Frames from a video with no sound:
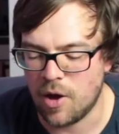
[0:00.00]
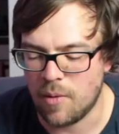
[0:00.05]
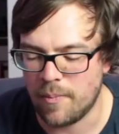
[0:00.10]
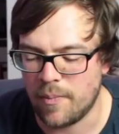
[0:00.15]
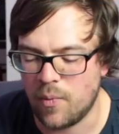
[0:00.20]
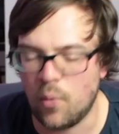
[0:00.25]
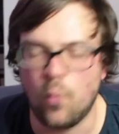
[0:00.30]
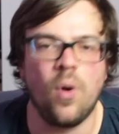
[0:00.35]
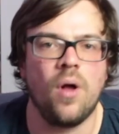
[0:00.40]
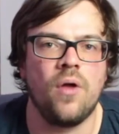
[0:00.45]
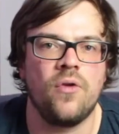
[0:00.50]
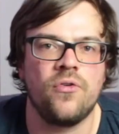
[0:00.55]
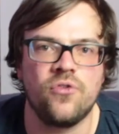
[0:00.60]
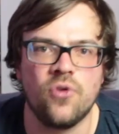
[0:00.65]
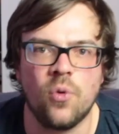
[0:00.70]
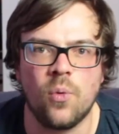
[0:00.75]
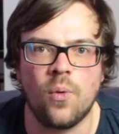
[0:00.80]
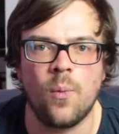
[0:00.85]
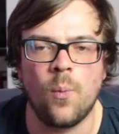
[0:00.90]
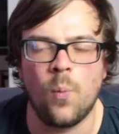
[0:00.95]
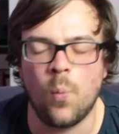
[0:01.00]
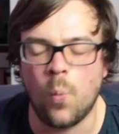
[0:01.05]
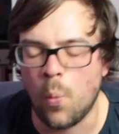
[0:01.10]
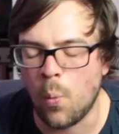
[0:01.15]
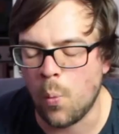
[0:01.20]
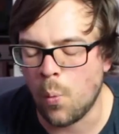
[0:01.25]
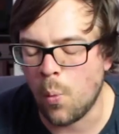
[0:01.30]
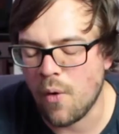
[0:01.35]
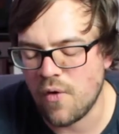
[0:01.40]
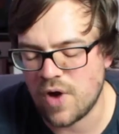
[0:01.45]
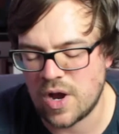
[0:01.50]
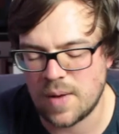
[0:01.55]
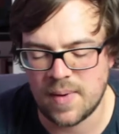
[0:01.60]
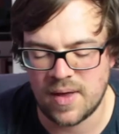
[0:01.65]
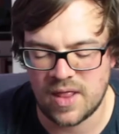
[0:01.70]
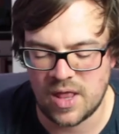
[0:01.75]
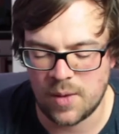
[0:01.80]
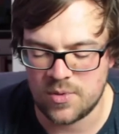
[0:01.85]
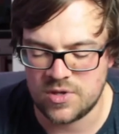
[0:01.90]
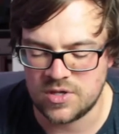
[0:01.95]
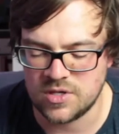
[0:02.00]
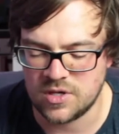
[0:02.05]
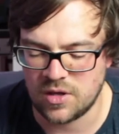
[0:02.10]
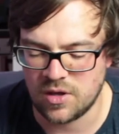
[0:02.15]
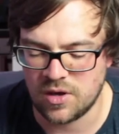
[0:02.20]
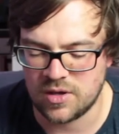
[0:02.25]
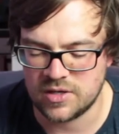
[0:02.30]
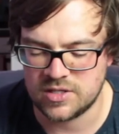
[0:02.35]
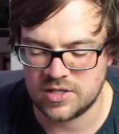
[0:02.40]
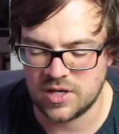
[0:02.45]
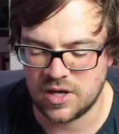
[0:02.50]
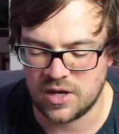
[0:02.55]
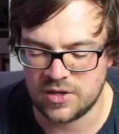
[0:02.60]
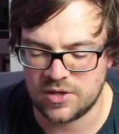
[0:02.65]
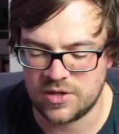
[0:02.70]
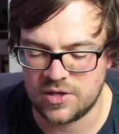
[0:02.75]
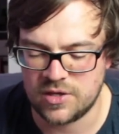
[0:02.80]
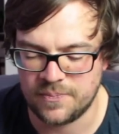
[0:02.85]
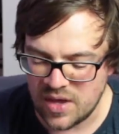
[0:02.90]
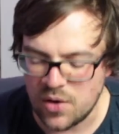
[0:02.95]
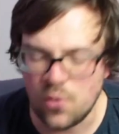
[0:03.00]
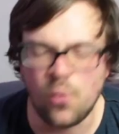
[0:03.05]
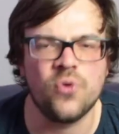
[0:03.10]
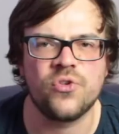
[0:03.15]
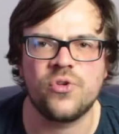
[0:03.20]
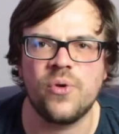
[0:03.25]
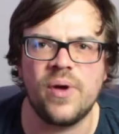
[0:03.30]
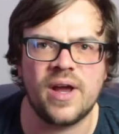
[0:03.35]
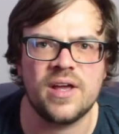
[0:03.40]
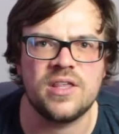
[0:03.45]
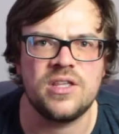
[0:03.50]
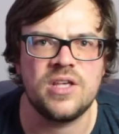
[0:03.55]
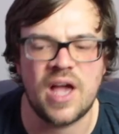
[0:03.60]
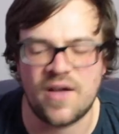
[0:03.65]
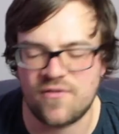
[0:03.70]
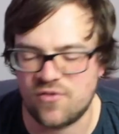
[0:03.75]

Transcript: whilst not worrying about that, which is a nice touch. Also, I guess you haven't